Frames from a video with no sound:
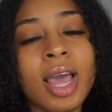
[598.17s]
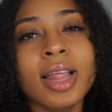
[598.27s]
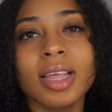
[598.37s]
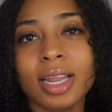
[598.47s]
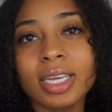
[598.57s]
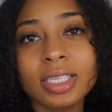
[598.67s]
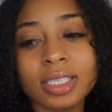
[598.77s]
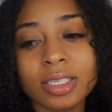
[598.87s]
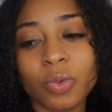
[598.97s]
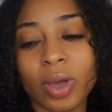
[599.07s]
The links
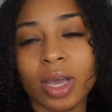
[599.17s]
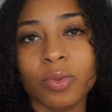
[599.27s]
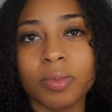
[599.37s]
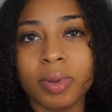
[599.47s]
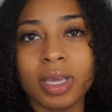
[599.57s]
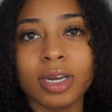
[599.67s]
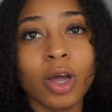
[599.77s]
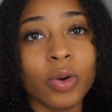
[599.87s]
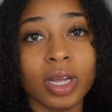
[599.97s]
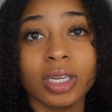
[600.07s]
to the wig will be
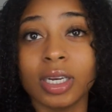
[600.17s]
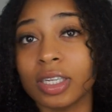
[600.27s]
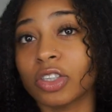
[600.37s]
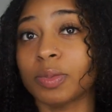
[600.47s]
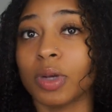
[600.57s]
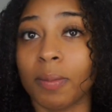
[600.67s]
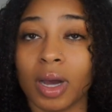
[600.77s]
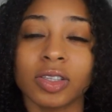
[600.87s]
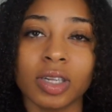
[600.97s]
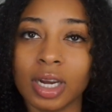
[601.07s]
down in the description
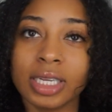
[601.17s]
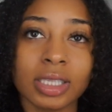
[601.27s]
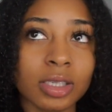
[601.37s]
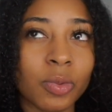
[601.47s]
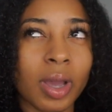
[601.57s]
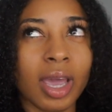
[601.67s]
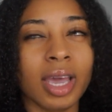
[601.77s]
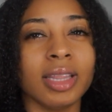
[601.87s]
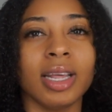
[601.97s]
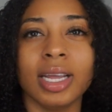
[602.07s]
box. So the link to the
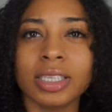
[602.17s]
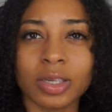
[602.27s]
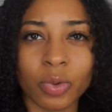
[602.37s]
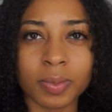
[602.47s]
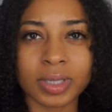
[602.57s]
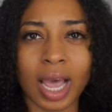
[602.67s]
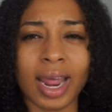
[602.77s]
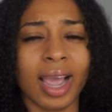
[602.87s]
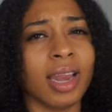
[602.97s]
wig, the link to the website, and